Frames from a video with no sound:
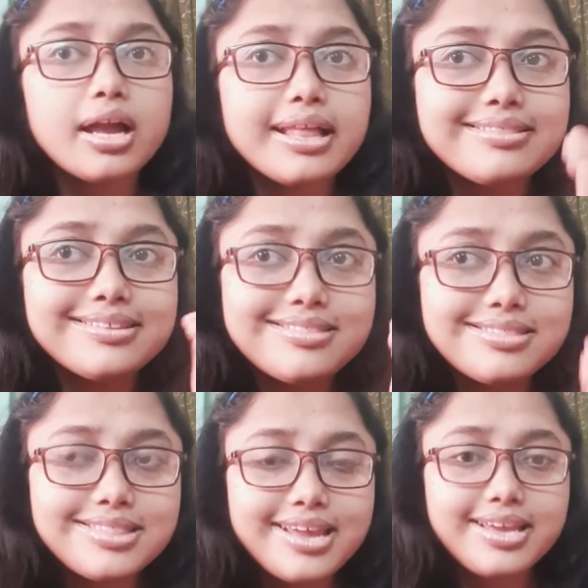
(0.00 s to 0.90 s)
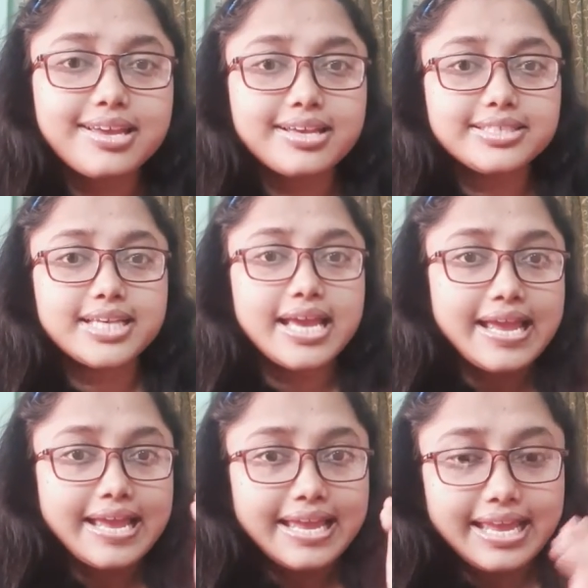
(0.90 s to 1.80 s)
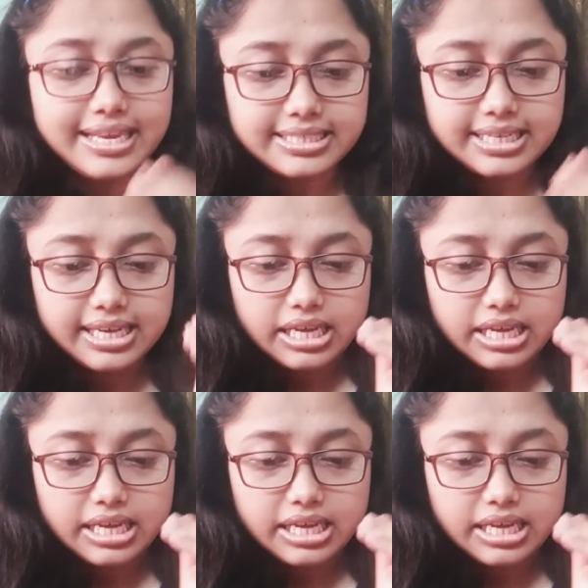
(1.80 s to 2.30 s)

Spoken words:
The thing is, it